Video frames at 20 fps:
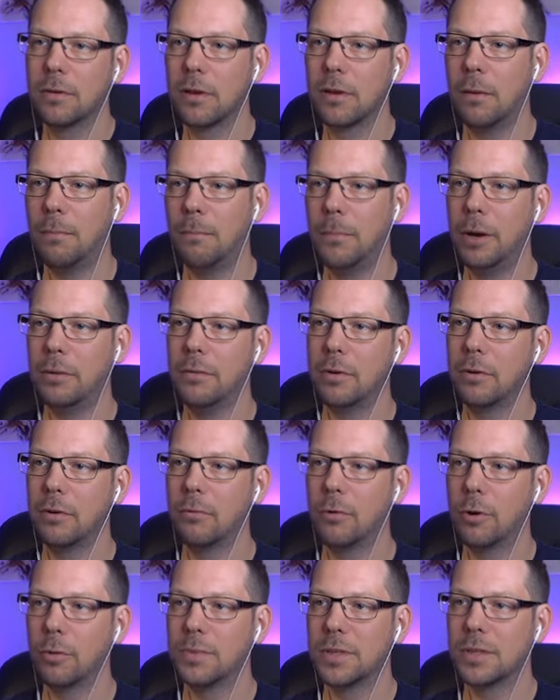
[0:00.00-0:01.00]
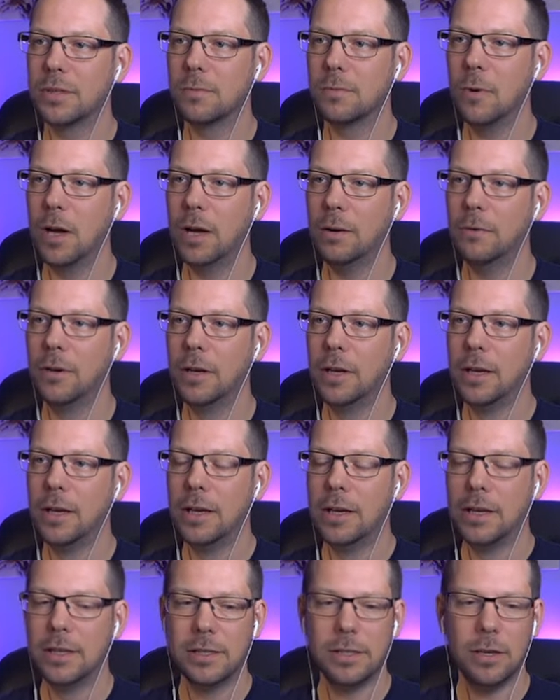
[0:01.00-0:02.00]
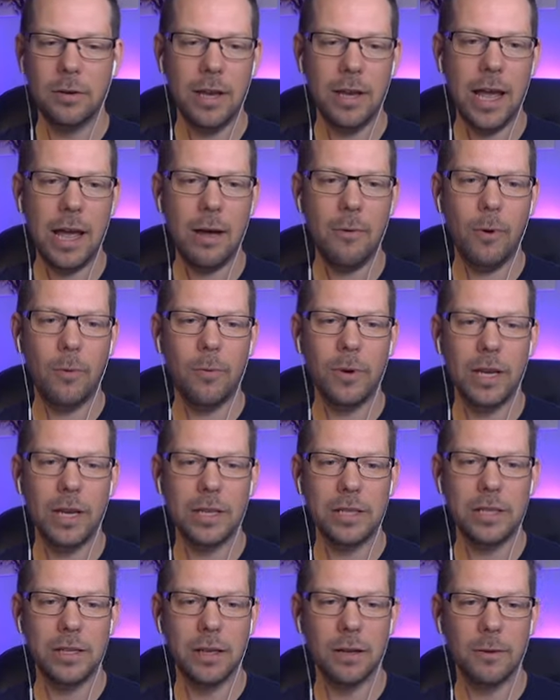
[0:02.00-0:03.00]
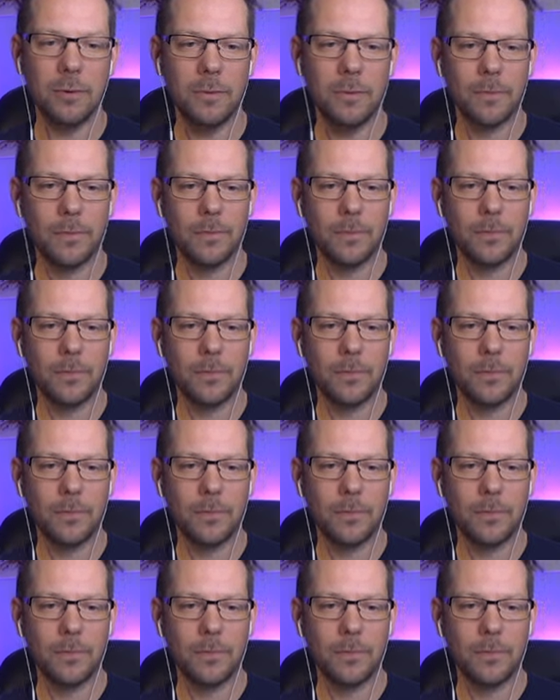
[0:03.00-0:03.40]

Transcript: component groups as well. So now what we need to do